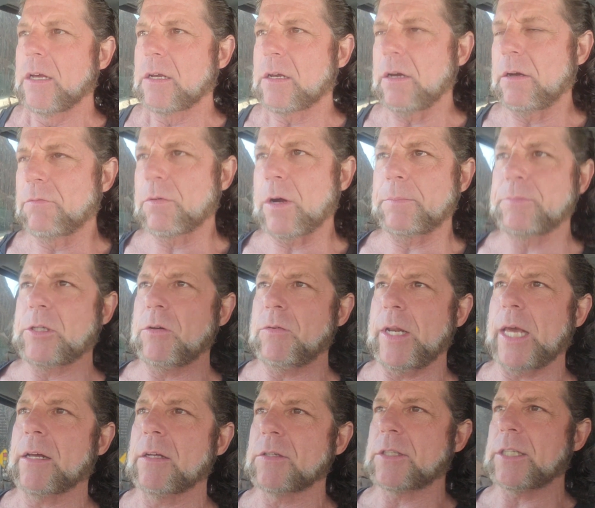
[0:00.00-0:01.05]
couldn't rub two
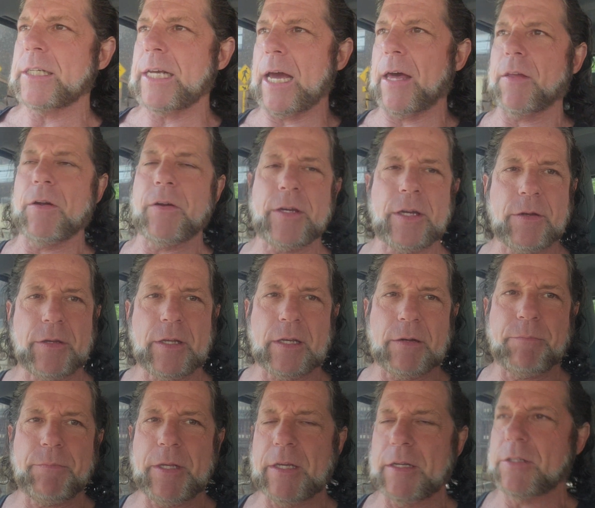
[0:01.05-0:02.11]
nickels together and you'd,
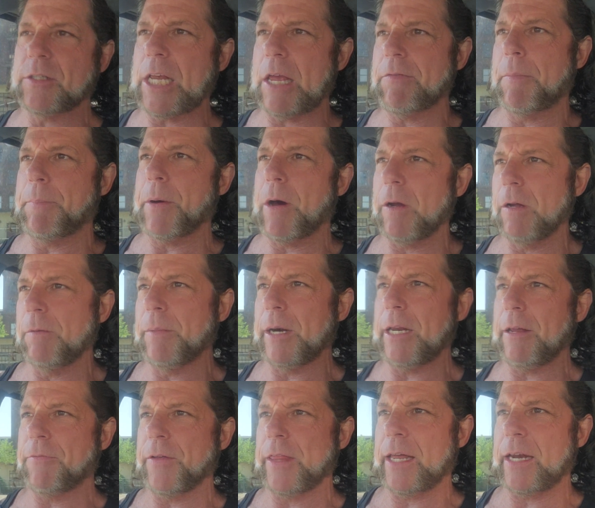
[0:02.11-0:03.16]
you'd, you'd, save up all your
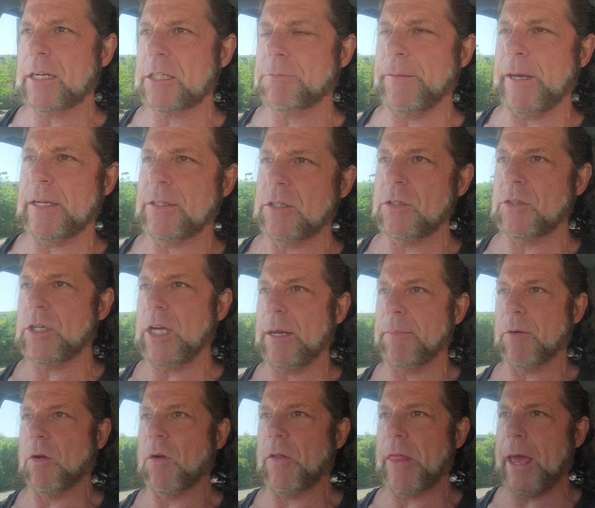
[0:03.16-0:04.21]
money for that expansion
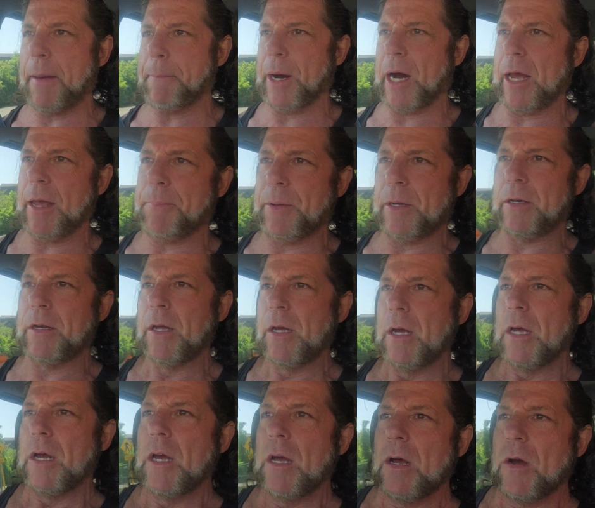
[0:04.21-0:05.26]
chamber or that pipe and
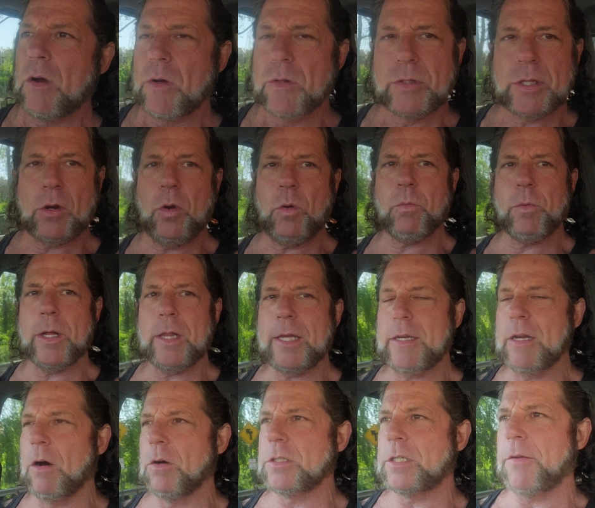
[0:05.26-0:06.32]
the, who really
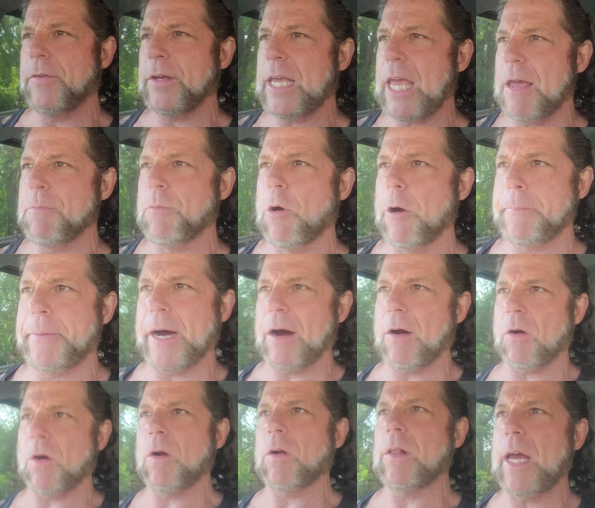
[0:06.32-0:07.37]
knows if it gave more
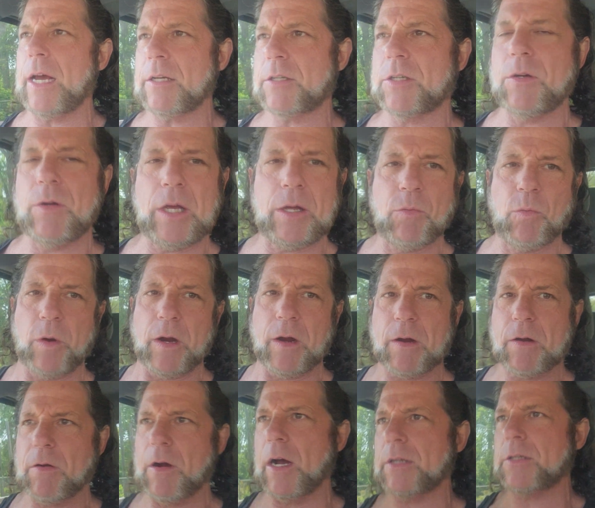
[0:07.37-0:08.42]
power or less and, and where
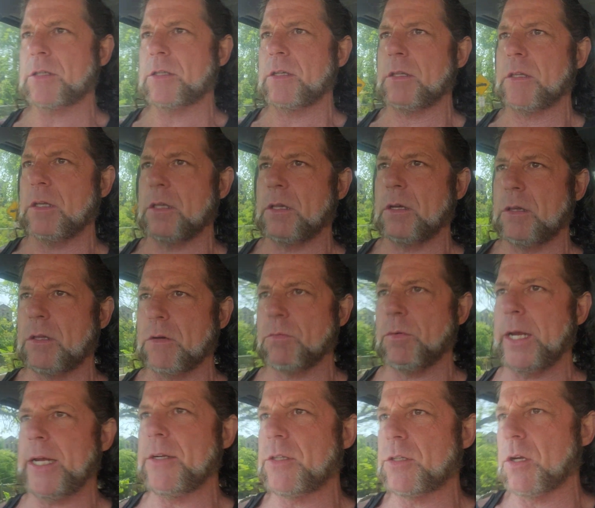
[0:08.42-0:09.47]
across the, the, the
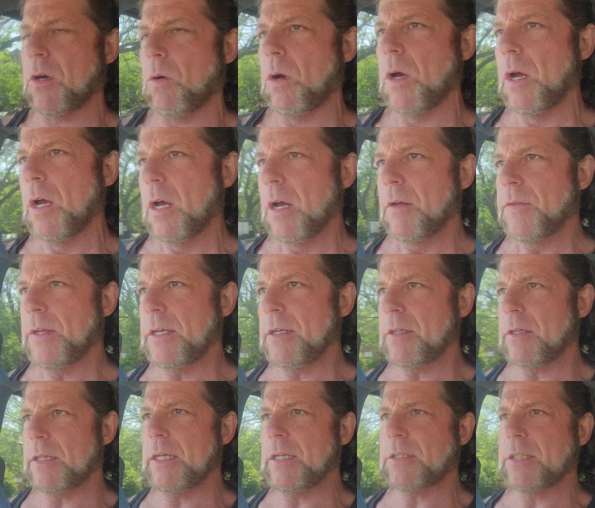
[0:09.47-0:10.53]
range so the,
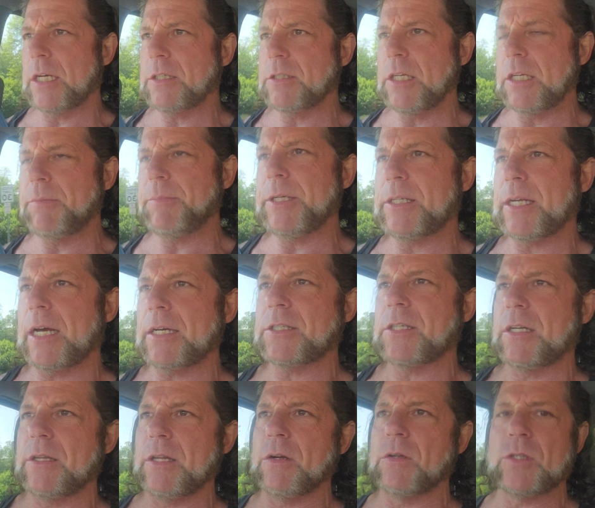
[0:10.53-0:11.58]
these things need to be
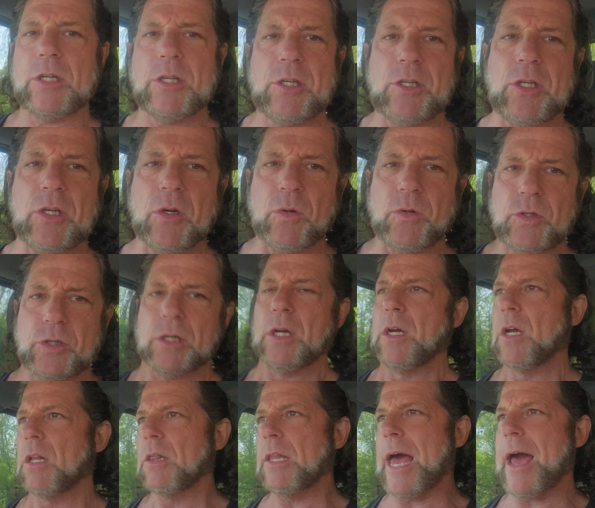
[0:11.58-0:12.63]
tested and there's a huge
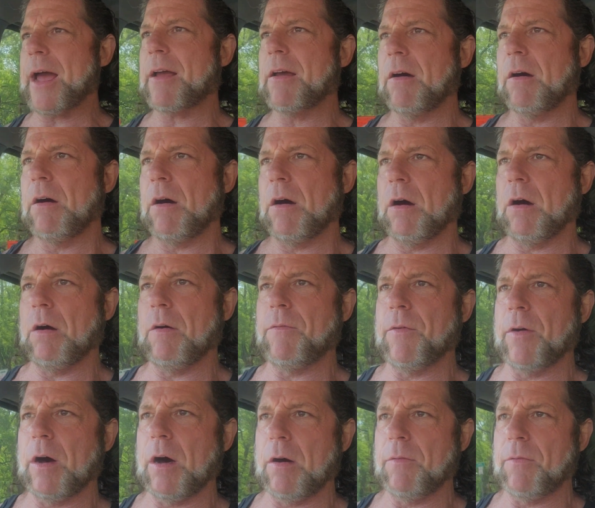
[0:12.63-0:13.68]
lack of, of,
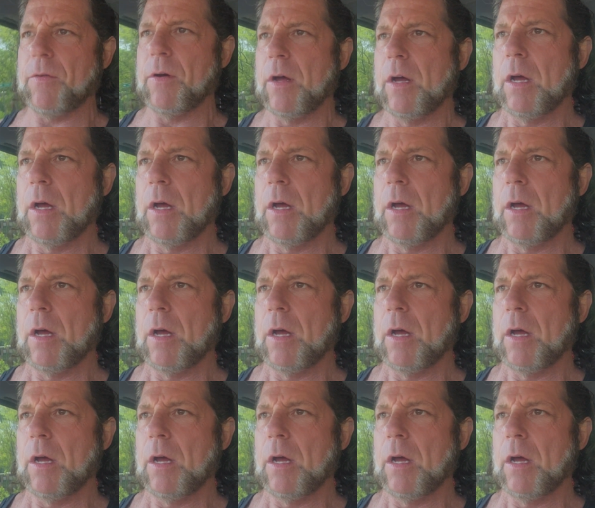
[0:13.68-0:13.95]
of